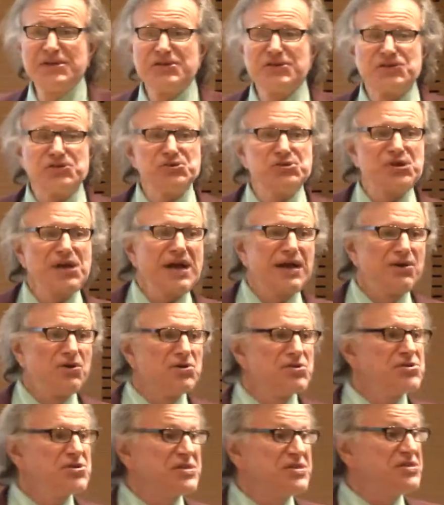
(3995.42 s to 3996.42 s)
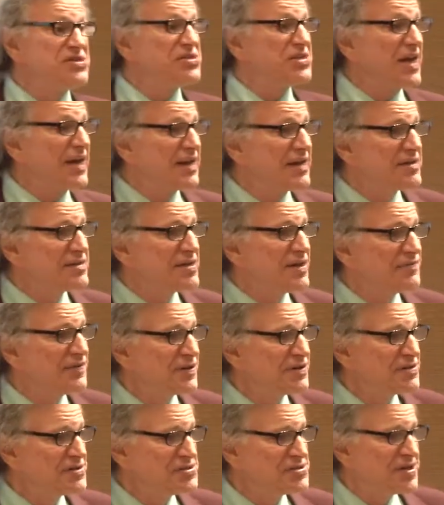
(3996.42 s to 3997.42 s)
that channels
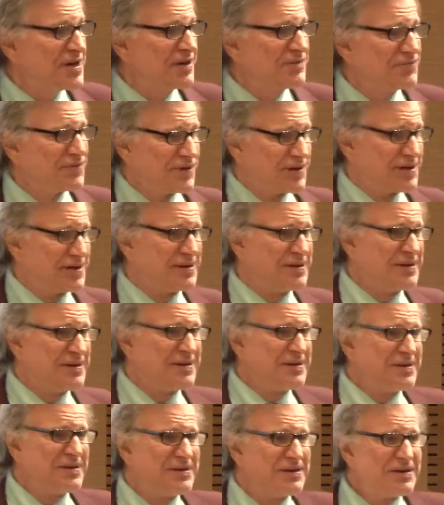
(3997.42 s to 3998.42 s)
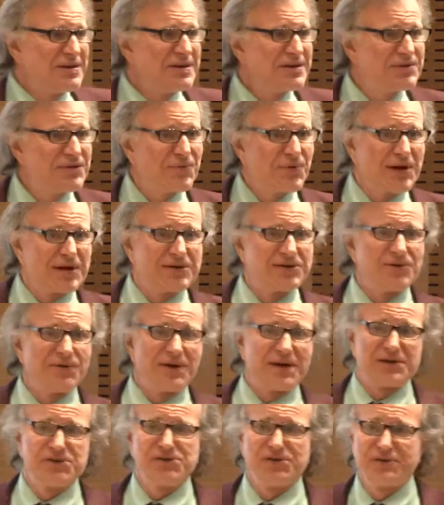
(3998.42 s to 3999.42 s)
scientific discovery in the right
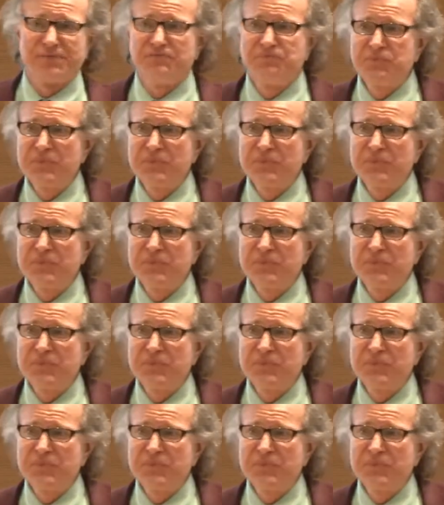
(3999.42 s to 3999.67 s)
direction.